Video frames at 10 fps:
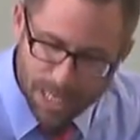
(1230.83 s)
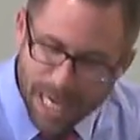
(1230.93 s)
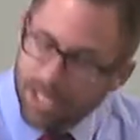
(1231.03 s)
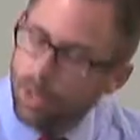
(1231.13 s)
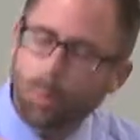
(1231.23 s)

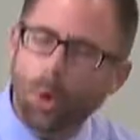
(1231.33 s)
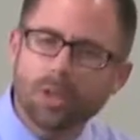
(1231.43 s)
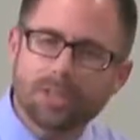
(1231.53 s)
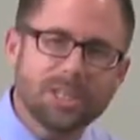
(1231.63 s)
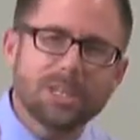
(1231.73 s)
And it's
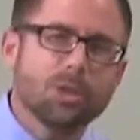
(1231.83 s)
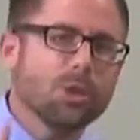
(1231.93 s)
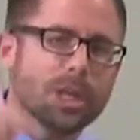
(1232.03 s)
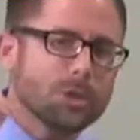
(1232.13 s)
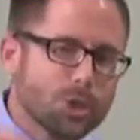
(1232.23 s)
important to say
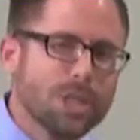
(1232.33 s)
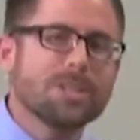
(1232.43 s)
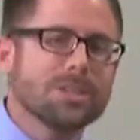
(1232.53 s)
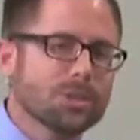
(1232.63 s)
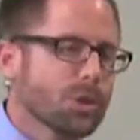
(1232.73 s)
too that
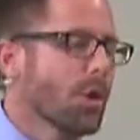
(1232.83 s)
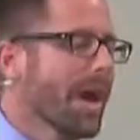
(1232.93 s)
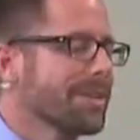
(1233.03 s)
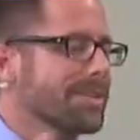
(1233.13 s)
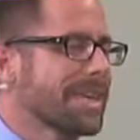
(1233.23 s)
Jesus
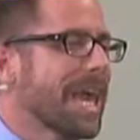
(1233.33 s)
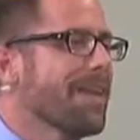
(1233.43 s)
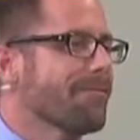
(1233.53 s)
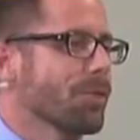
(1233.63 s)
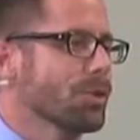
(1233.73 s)
Christ
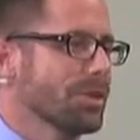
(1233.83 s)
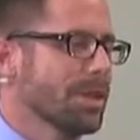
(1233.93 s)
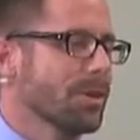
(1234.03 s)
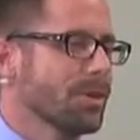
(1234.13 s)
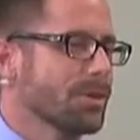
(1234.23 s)
came for
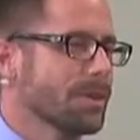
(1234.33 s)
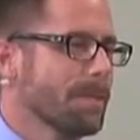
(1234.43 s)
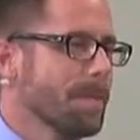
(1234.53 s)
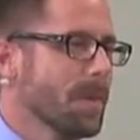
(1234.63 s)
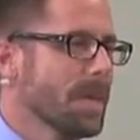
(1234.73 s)
sinners.
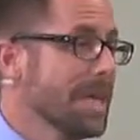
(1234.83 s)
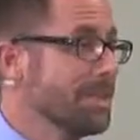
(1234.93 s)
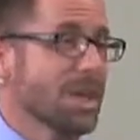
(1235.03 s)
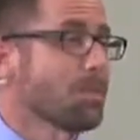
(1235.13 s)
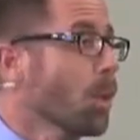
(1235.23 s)
He
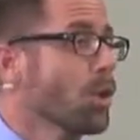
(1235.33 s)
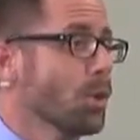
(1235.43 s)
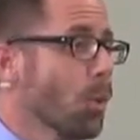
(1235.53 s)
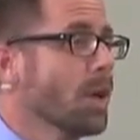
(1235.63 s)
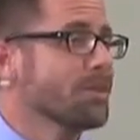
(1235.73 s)
said more
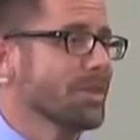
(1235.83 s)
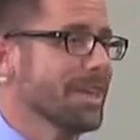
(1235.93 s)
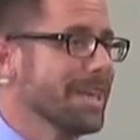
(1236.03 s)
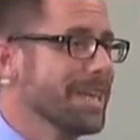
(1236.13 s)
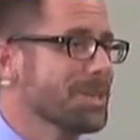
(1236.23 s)
than once
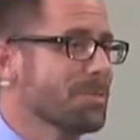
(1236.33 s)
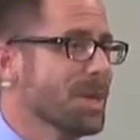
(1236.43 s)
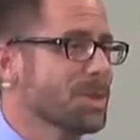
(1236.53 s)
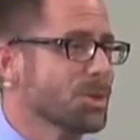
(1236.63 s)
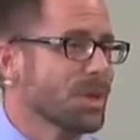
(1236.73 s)
in his
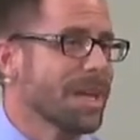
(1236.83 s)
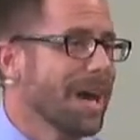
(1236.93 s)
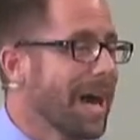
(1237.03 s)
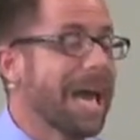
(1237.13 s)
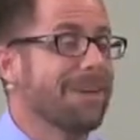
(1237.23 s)
ministry,
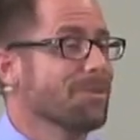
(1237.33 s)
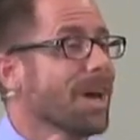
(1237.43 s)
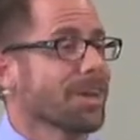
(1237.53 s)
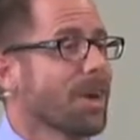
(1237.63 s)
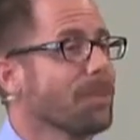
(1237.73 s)
I have
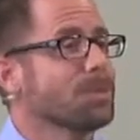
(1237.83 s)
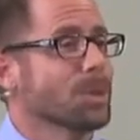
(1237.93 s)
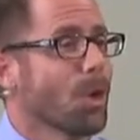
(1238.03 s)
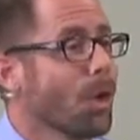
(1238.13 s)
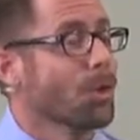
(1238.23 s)
not come to
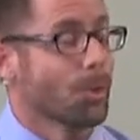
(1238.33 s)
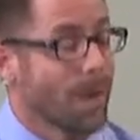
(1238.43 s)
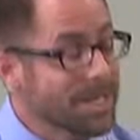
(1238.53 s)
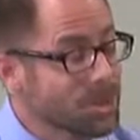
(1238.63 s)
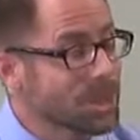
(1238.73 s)
call the
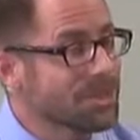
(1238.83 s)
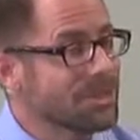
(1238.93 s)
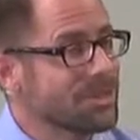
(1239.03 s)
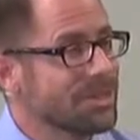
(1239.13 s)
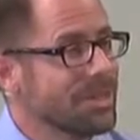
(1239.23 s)

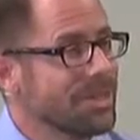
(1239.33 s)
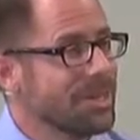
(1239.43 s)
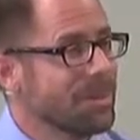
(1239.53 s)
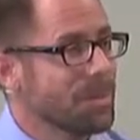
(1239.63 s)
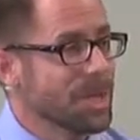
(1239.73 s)
righteous
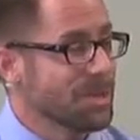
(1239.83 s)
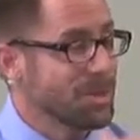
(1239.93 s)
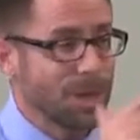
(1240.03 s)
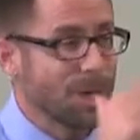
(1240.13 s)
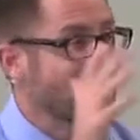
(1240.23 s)

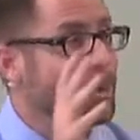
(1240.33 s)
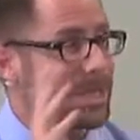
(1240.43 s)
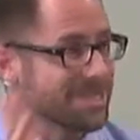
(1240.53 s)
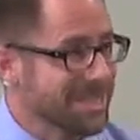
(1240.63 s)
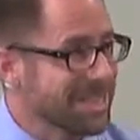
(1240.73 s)
because they don't
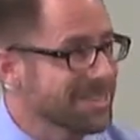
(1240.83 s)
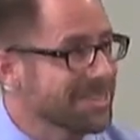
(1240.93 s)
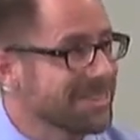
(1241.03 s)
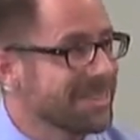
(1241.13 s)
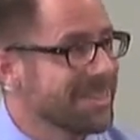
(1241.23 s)
exist.